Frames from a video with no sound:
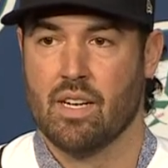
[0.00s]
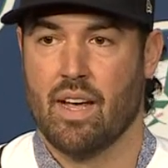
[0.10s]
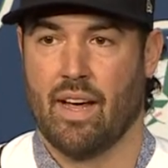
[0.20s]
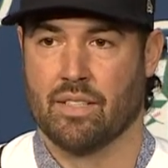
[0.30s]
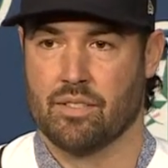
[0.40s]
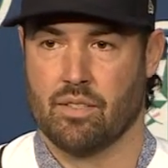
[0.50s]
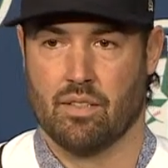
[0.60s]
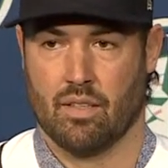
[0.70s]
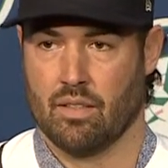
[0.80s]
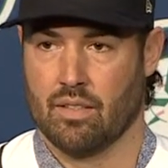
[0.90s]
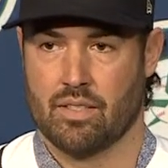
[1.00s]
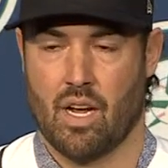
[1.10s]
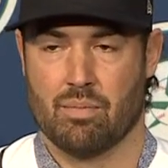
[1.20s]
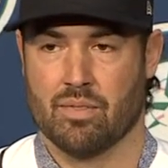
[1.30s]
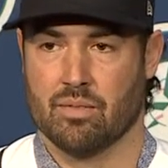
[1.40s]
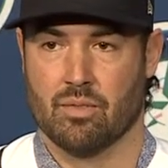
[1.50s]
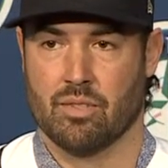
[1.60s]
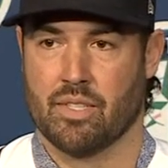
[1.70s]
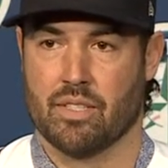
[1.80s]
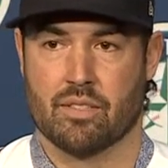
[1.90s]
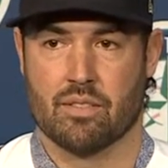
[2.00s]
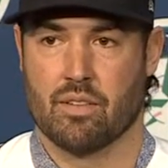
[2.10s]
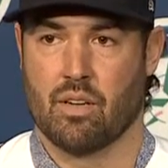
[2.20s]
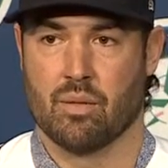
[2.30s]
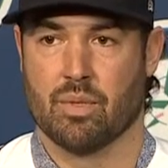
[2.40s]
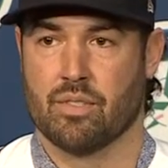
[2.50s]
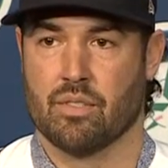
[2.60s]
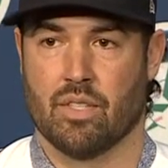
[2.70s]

add uh, top of the rotation starting pitcher.